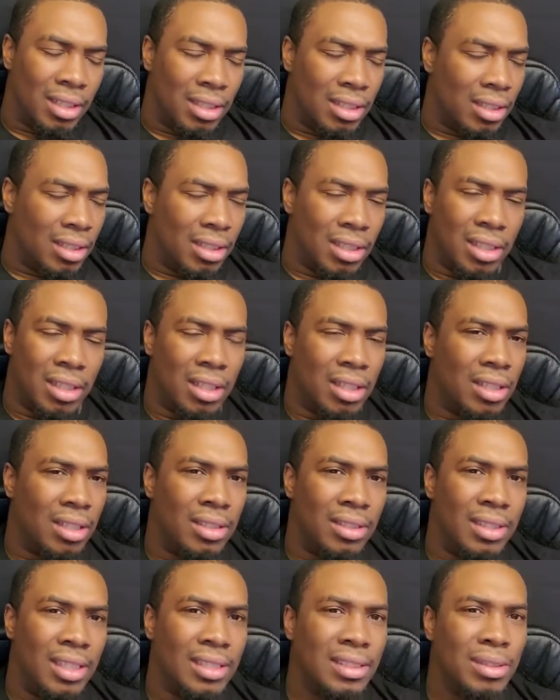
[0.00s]

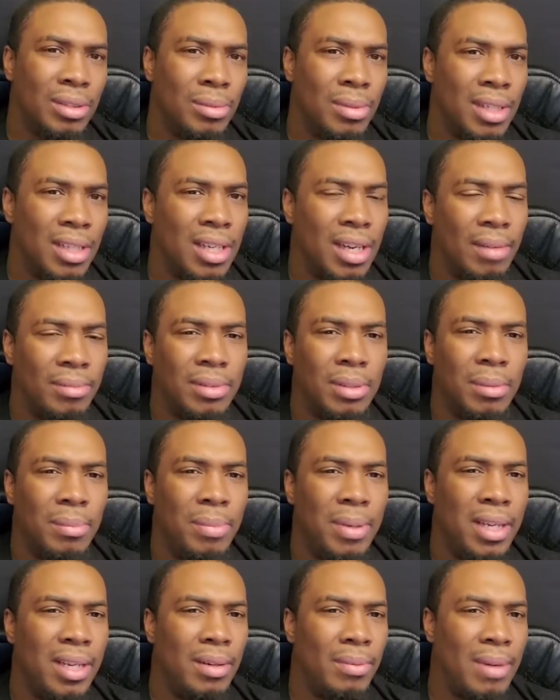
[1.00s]
so uncomfortable
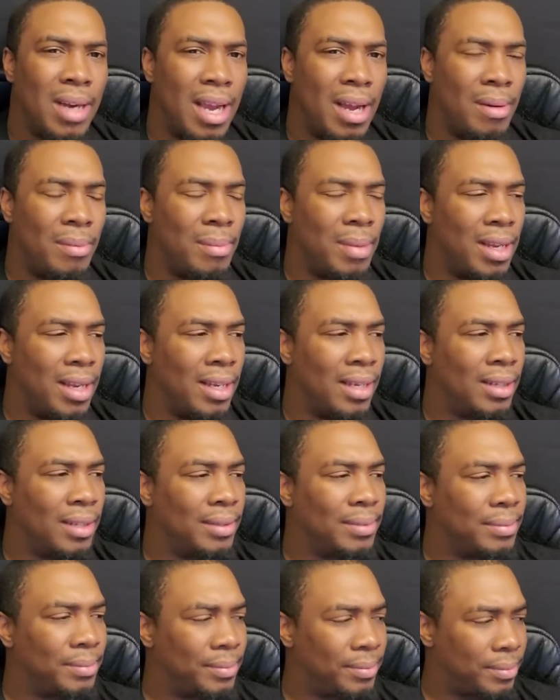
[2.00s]
to be around, man.
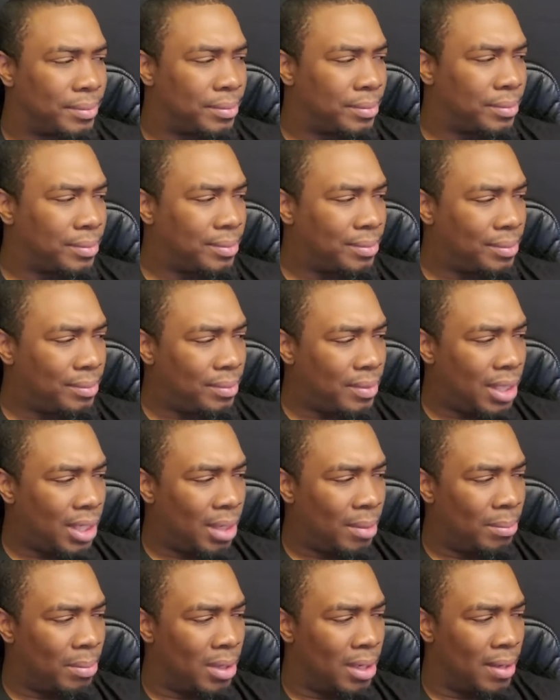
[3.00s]

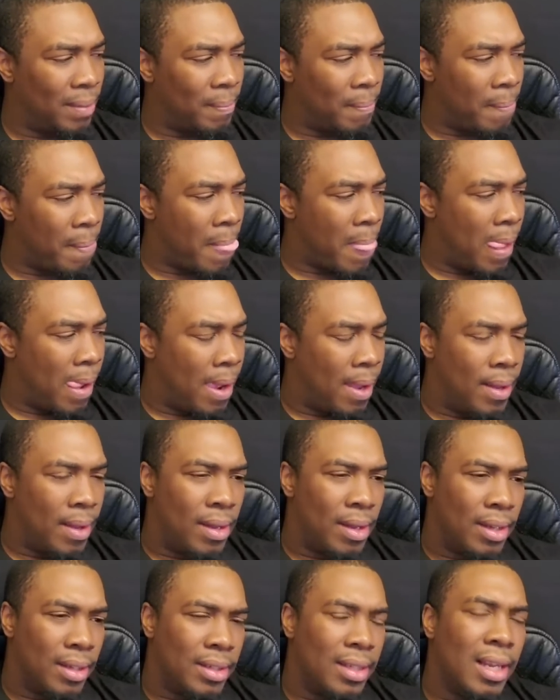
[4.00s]
But
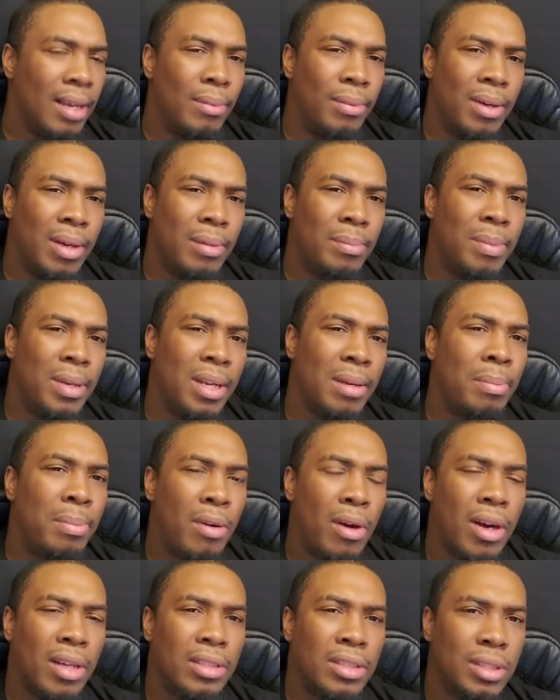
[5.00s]
there will be a
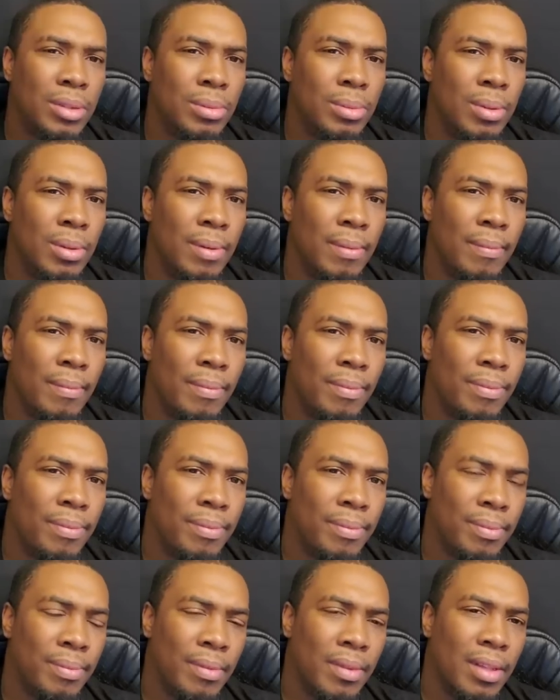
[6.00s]
part two
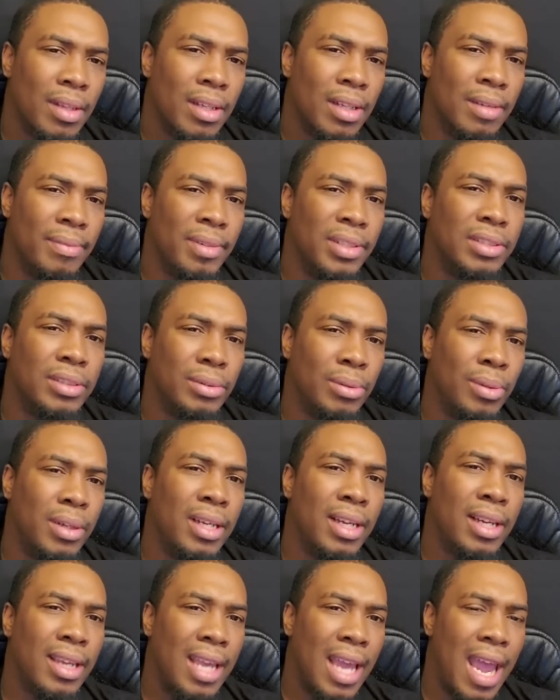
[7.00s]
of the
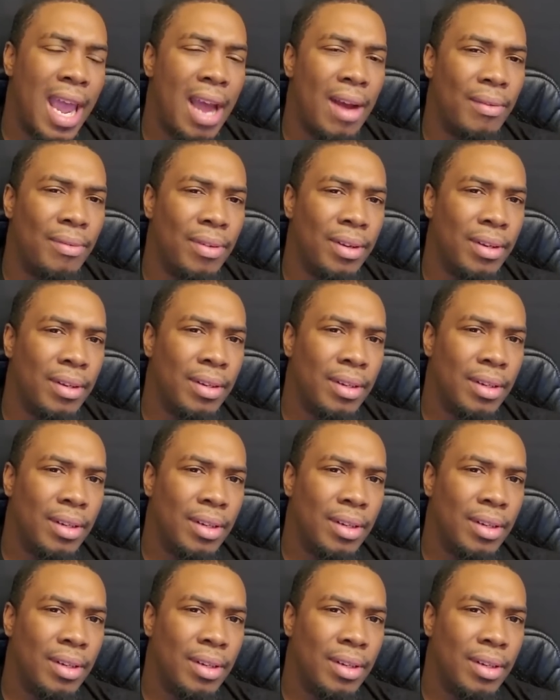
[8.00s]
story of Calvin.